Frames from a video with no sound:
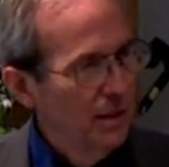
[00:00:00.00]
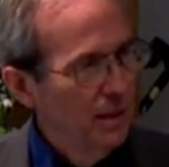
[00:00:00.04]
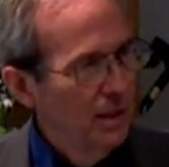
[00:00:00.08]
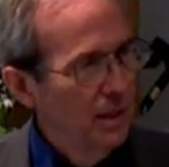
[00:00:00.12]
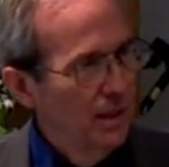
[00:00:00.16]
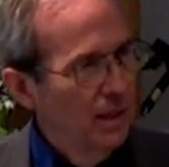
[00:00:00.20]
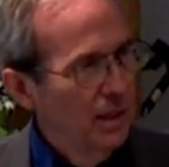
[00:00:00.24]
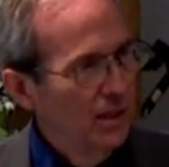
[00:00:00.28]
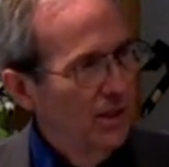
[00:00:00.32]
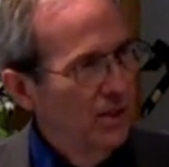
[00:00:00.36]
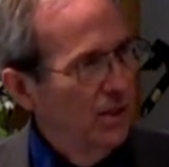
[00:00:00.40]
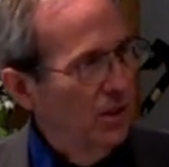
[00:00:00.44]

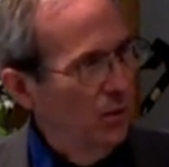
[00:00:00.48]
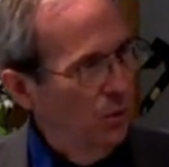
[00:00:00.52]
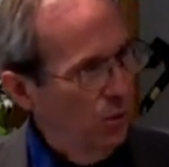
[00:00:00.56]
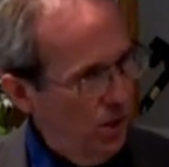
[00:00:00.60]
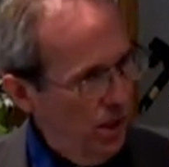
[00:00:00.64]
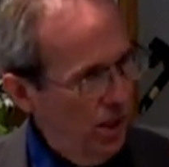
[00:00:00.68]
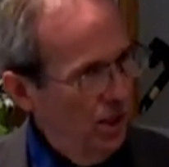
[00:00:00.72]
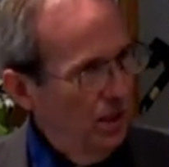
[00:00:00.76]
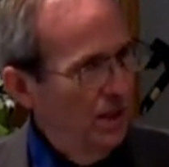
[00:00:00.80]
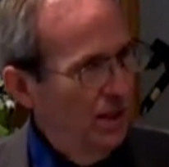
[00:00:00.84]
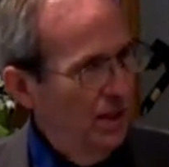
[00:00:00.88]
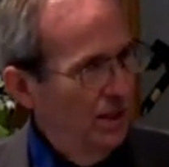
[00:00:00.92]
And you go, well, I
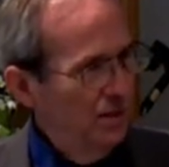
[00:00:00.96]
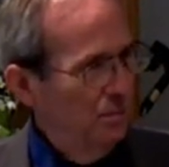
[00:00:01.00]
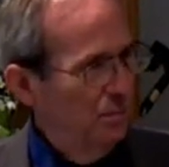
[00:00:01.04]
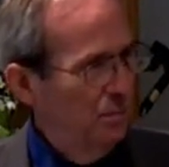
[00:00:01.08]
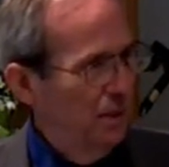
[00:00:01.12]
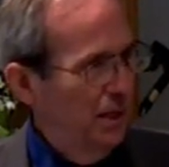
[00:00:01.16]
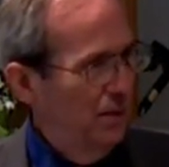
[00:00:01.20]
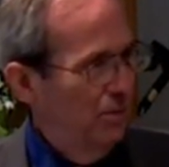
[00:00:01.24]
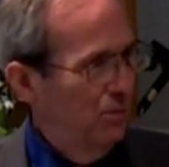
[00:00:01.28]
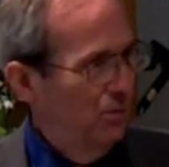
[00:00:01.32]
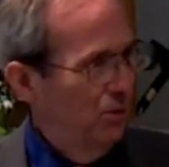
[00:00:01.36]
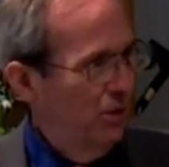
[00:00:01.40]
like
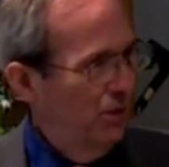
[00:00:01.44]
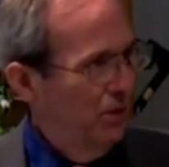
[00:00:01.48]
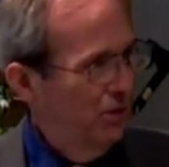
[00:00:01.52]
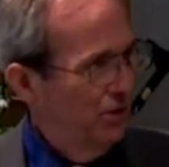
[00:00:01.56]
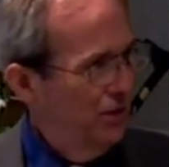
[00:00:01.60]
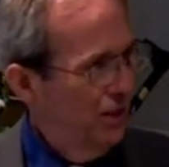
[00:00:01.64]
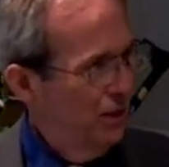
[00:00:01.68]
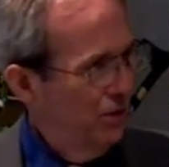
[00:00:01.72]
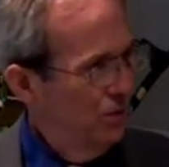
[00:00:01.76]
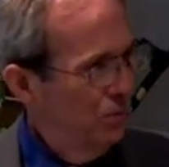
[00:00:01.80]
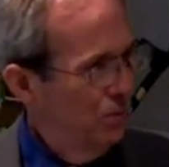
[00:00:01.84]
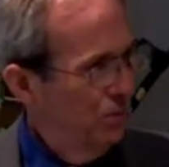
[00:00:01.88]
Babe Ruth.
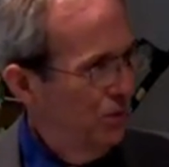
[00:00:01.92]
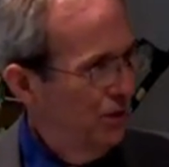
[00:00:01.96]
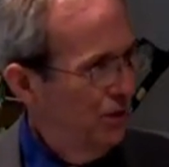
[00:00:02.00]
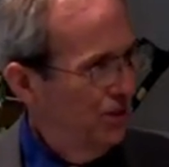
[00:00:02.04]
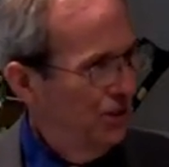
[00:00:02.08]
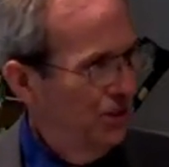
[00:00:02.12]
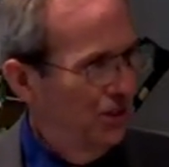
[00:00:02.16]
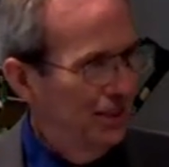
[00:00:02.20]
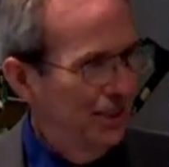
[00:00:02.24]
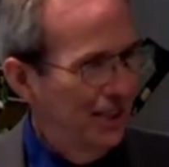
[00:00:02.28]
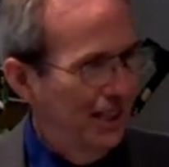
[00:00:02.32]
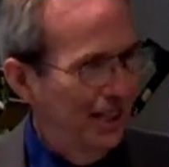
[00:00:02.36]
They were pretty
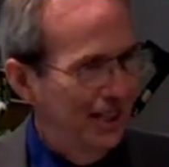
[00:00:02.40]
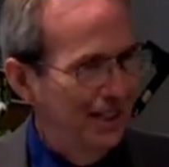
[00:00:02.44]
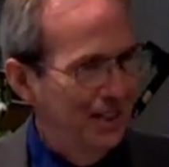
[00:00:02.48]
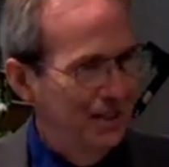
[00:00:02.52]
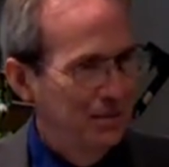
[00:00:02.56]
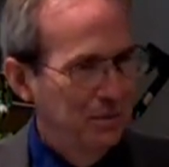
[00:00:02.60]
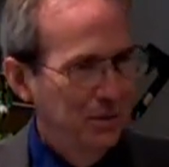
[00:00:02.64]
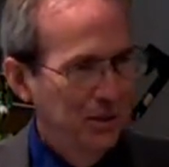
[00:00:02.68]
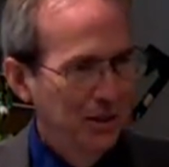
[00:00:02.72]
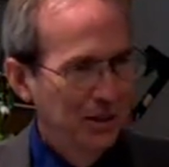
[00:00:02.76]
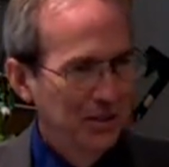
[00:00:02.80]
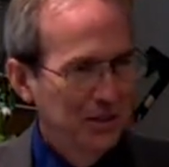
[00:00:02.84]
good candy
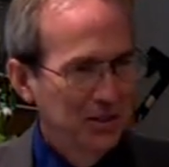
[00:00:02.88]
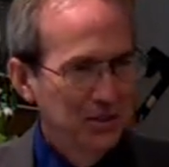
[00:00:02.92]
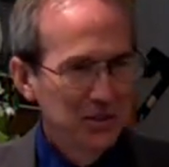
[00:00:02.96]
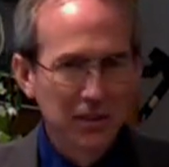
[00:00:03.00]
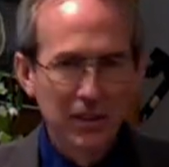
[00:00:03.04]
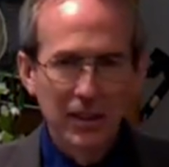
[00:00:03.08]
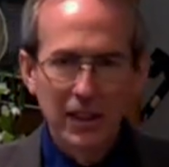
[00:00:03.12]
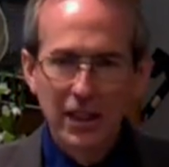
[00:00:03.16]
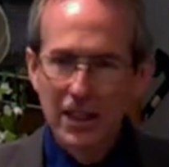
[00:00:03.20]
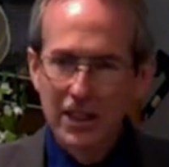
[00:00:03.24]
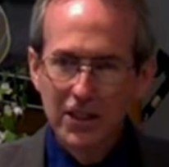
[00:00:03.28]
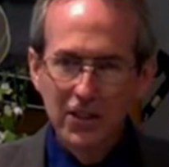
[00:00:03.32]
bars.
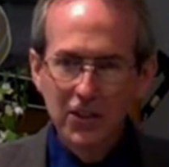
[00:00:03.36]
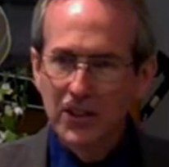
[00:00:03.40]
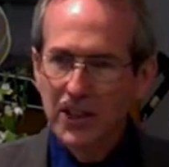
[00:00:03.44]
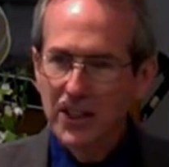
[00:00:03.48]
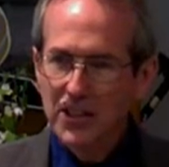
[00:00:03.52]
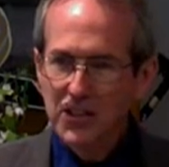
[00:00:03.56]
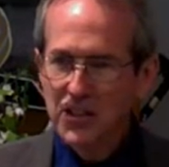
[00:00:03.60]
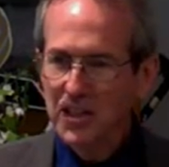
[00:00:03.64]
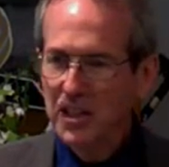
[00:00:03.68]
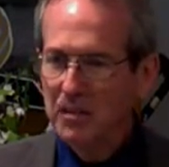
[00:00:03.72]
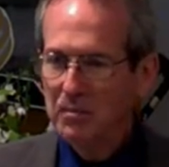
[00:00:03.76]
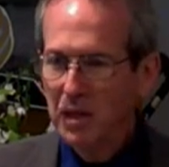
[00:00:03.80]
No,
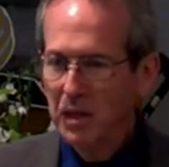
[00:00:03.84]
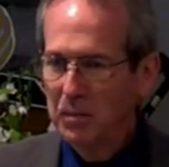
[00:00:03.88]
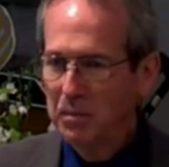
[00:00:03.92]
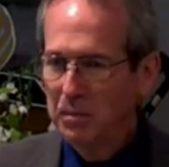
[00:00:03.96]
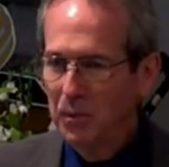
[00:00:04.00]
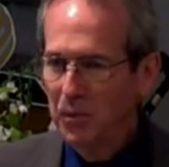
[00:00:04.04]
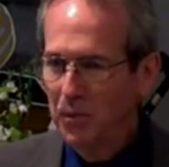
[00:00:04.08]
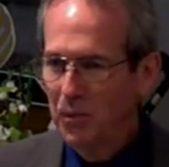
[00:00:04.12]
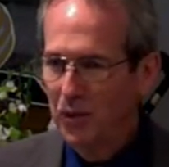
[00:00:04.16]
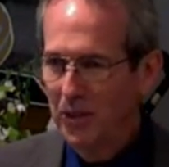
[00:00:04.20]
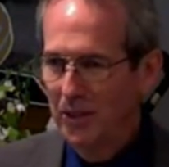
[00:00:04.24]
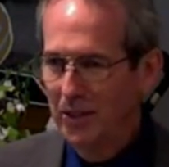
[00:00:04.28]
that's not my
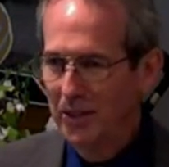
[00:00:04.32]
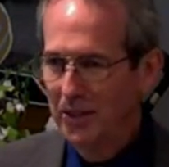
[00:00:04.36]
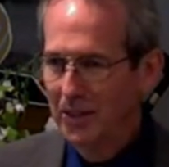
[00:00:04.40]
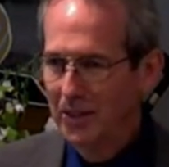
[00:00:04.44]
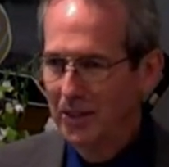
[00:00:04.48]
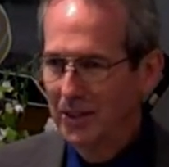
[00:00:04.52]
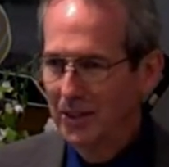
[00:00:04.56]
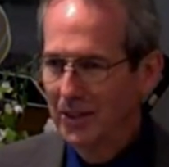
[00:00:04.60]
point.